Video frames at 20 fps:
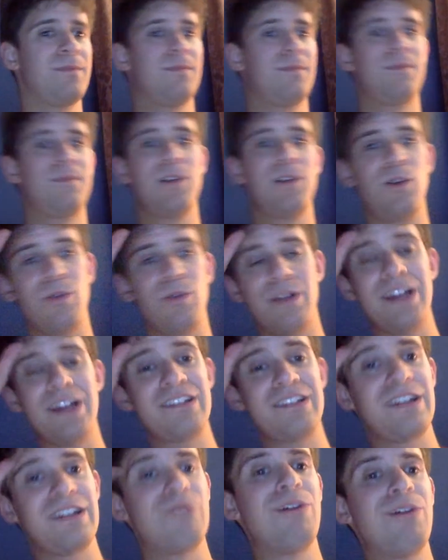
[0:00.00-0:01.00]
You know, like I
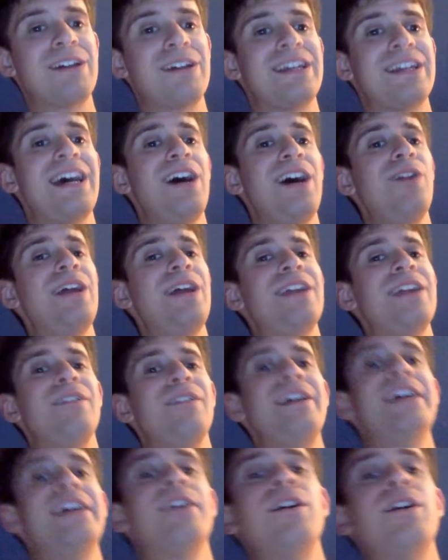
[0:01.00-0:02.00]
said, Raquel and
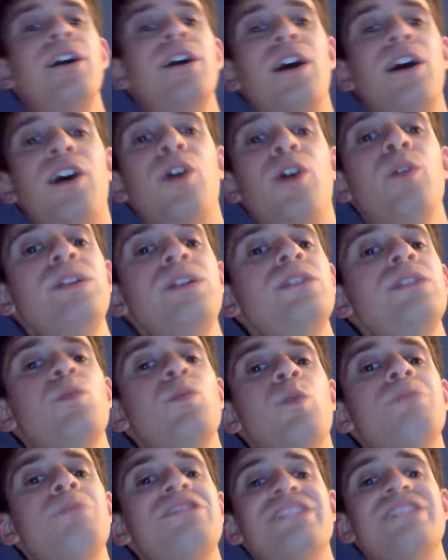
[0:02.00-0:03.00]
Aaliyah are only the
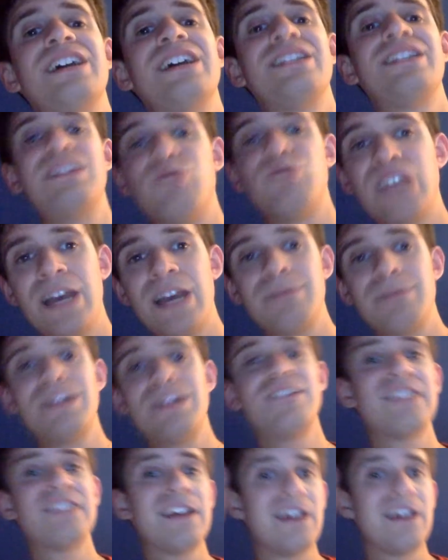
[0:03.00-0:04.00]
women's tag team
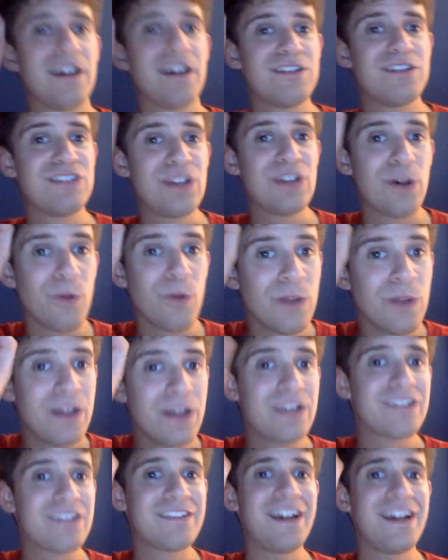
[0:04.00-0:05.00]
champions until
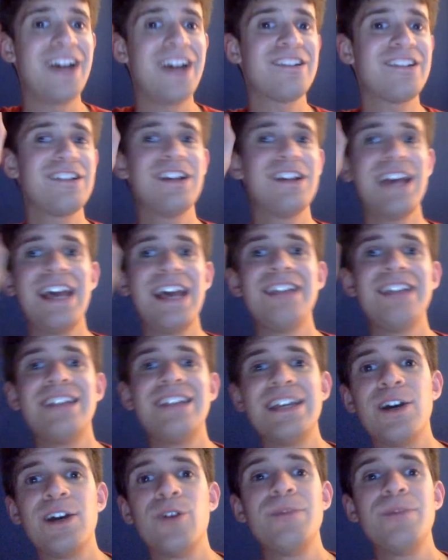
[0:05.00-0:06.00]
Sasha and
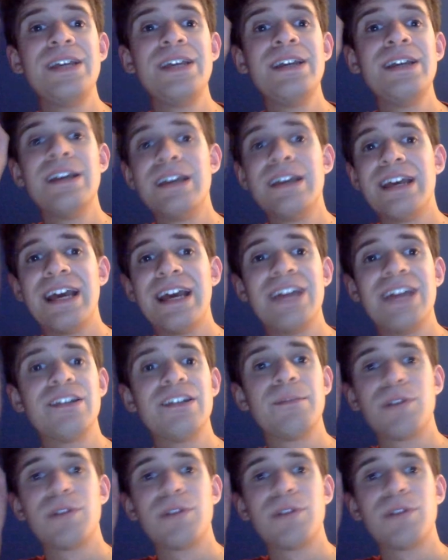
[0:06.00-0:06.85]
Naomi end up